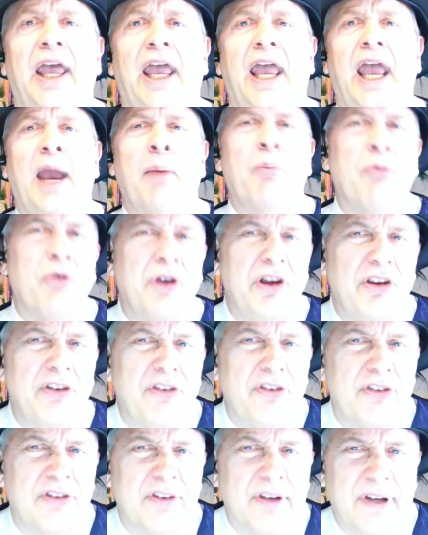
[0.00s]

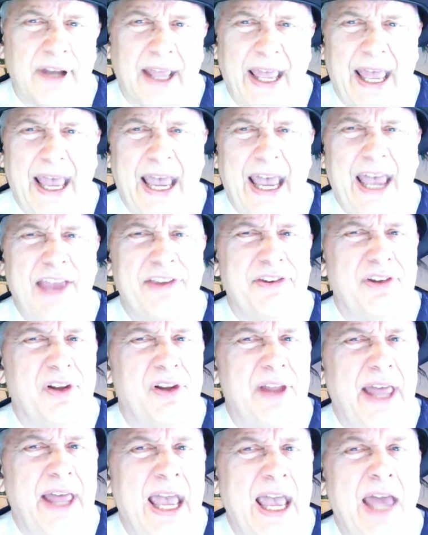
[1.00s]
Emrys and
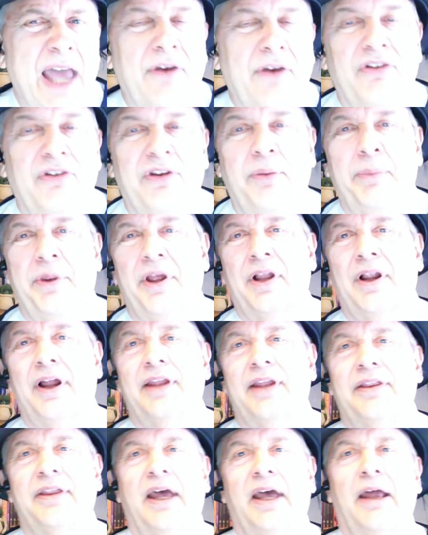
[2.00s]
Athelat or something like
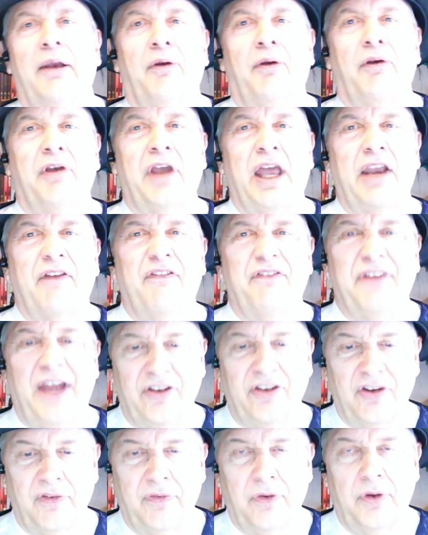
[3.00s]
that. Kind of
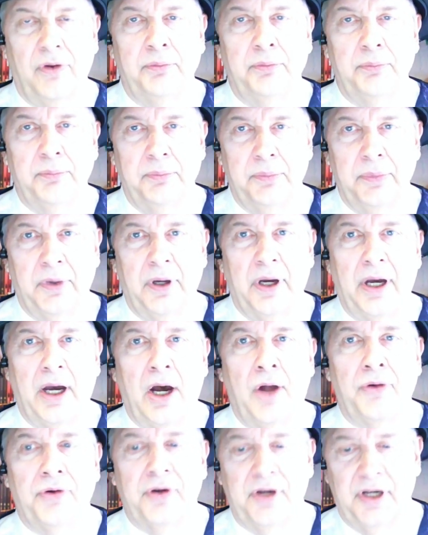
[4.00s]
fanciful
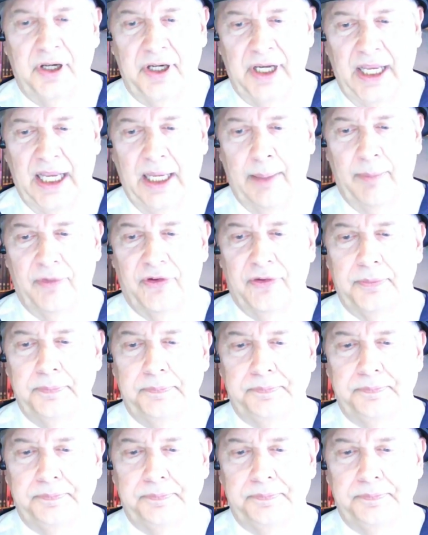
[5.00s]
alternate names.